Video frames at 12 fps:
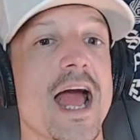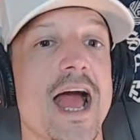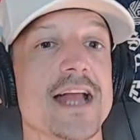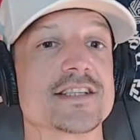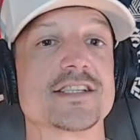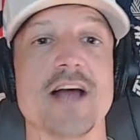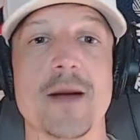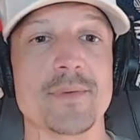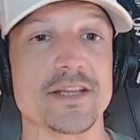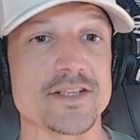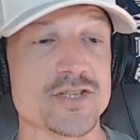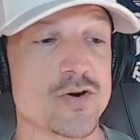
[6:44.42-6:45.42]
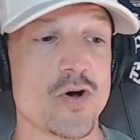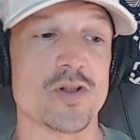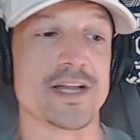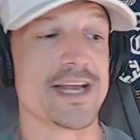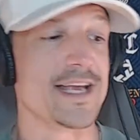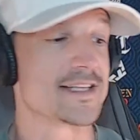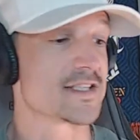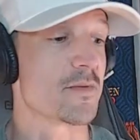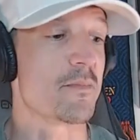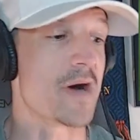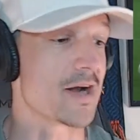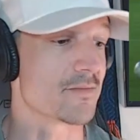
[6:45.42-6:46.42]
at stopping this goal, and it hits the
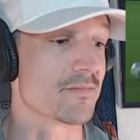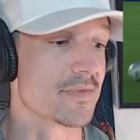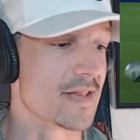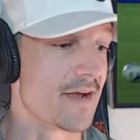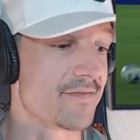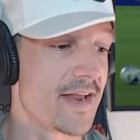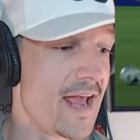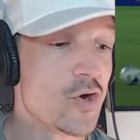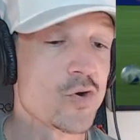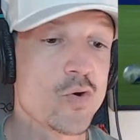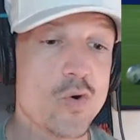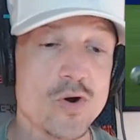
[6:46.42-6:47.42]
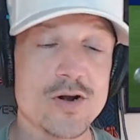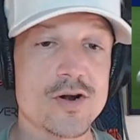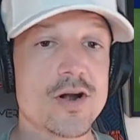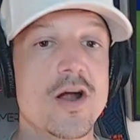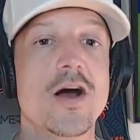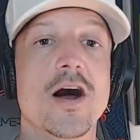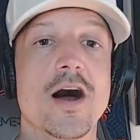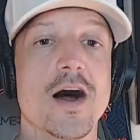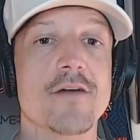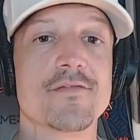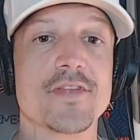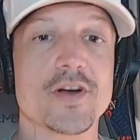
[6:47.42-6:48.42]
bottom left corner
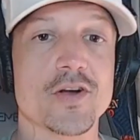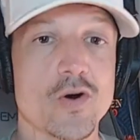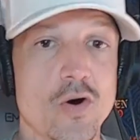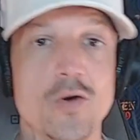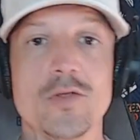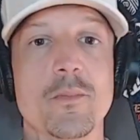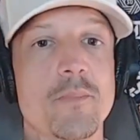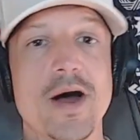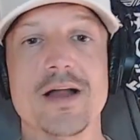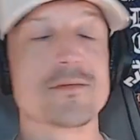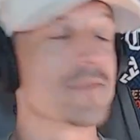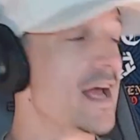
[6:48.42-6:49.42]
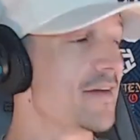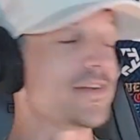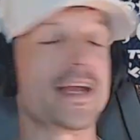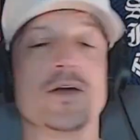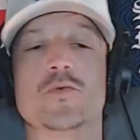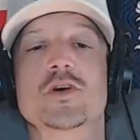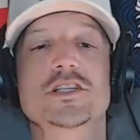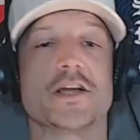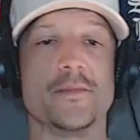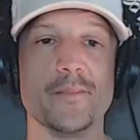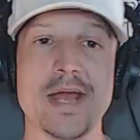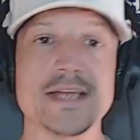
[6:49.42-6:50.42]
of the goal. The bottom left, it was
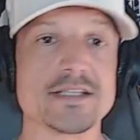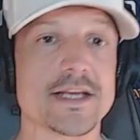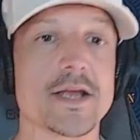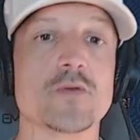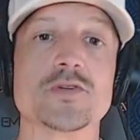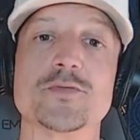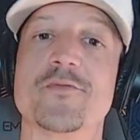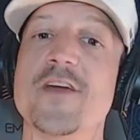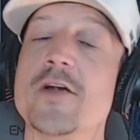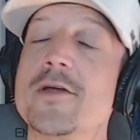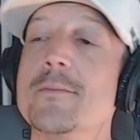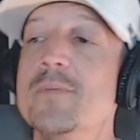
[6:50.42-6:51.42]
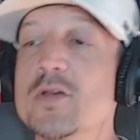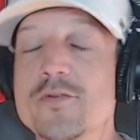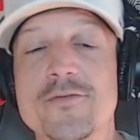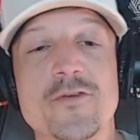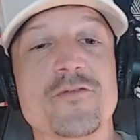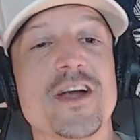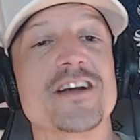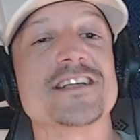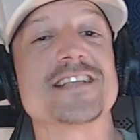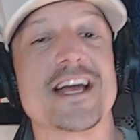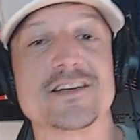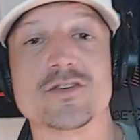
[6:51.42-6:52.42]
amazing. It was very beautiful, very
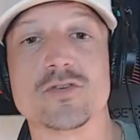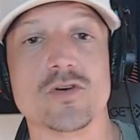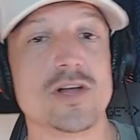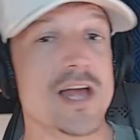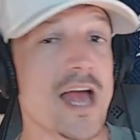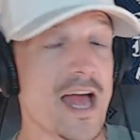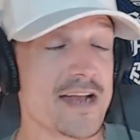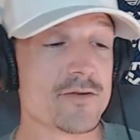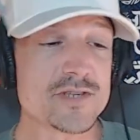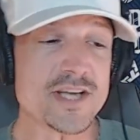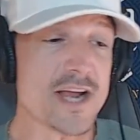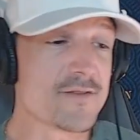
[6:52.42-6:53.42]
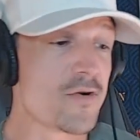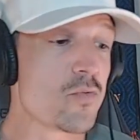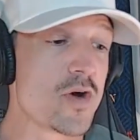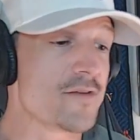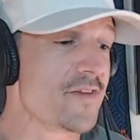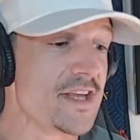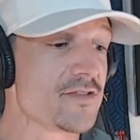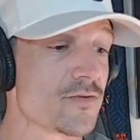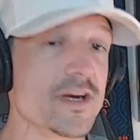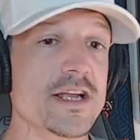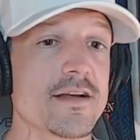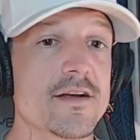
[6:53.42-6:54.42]
technical, and it was kind of a
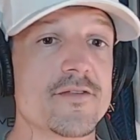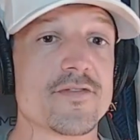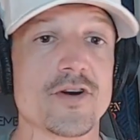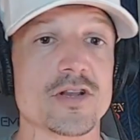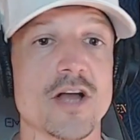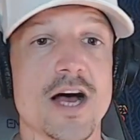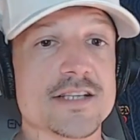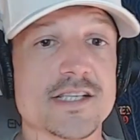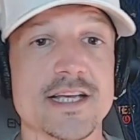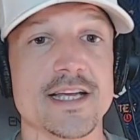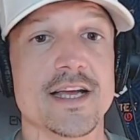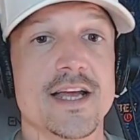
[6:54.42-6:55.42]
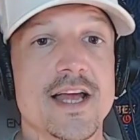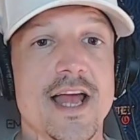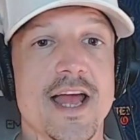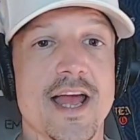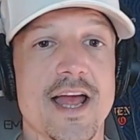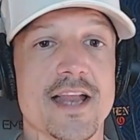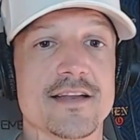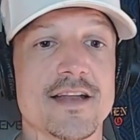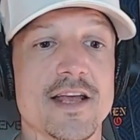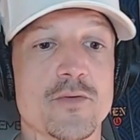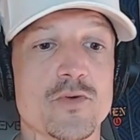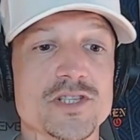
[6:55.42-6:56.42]
1v3 for Iloski. And
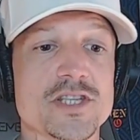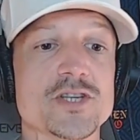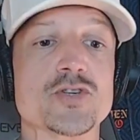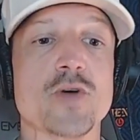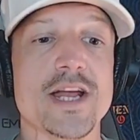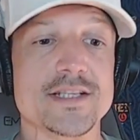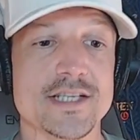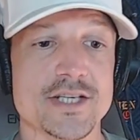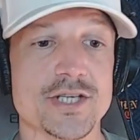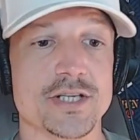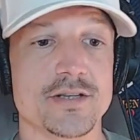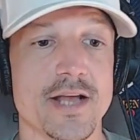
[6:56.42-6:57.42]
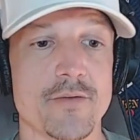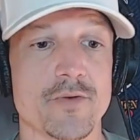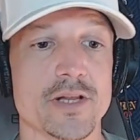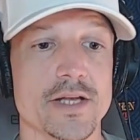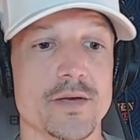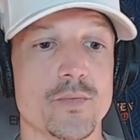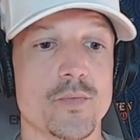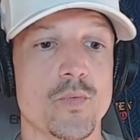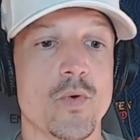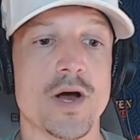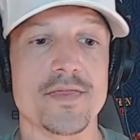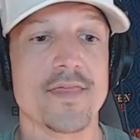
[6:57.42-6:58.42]
it was the transition that really
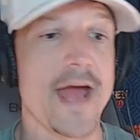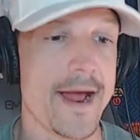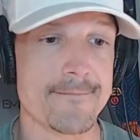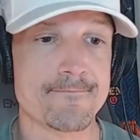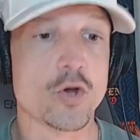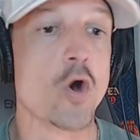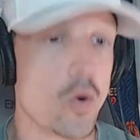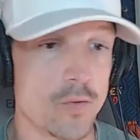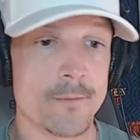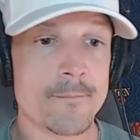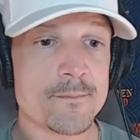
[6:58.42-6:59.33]
won that goal,